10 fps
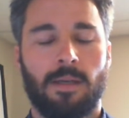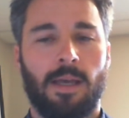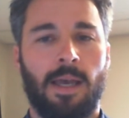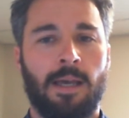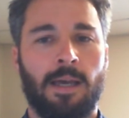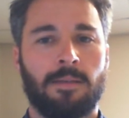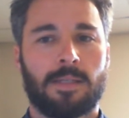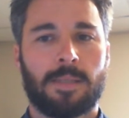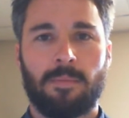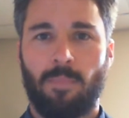and
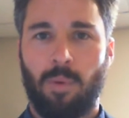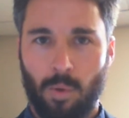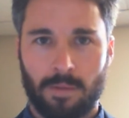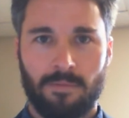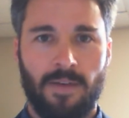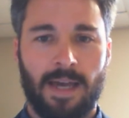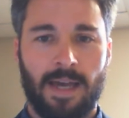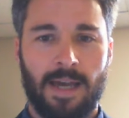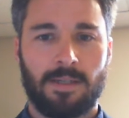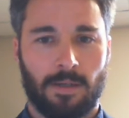some important facts
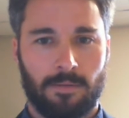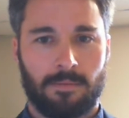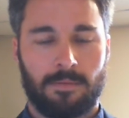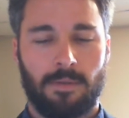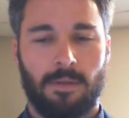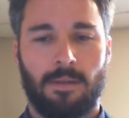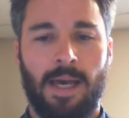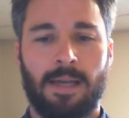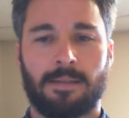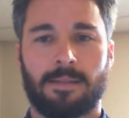here
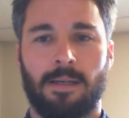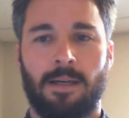that